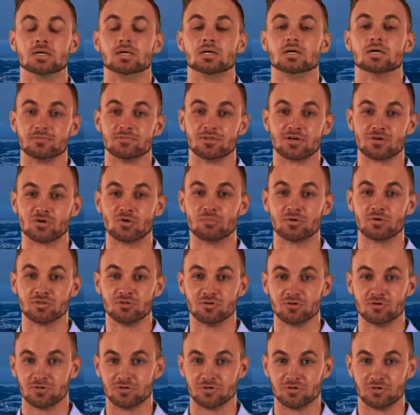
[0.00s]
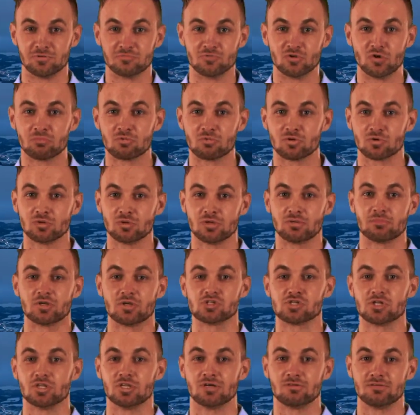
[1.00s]
Managing invasive
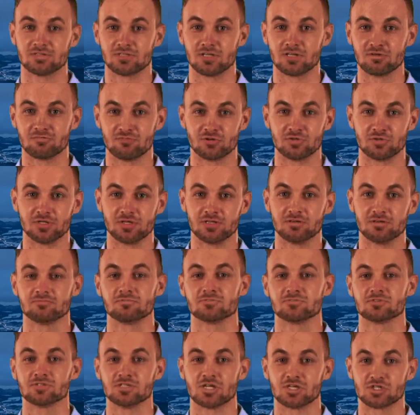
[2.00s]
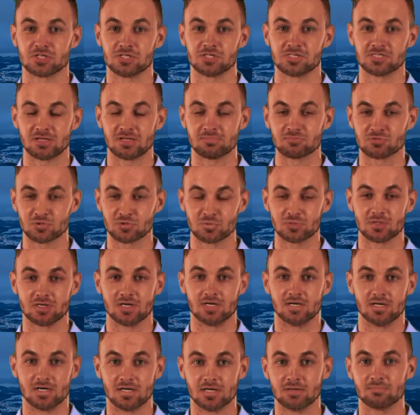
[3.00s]
species can help to reduce these
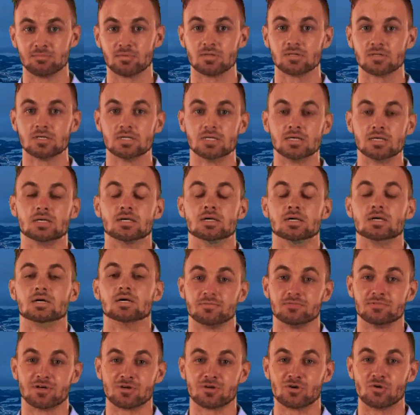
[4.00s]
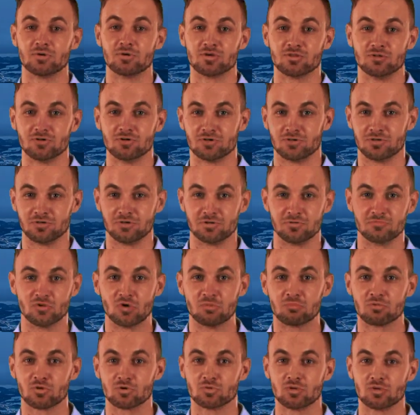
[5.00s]
impacts and promote the
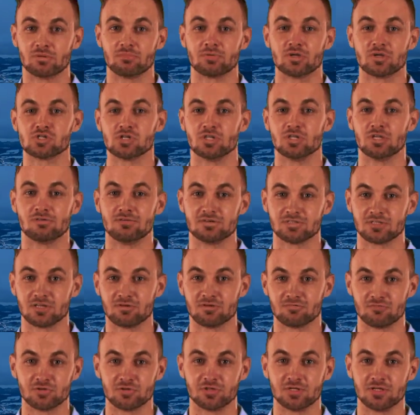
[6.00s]
recovery of ecosystems.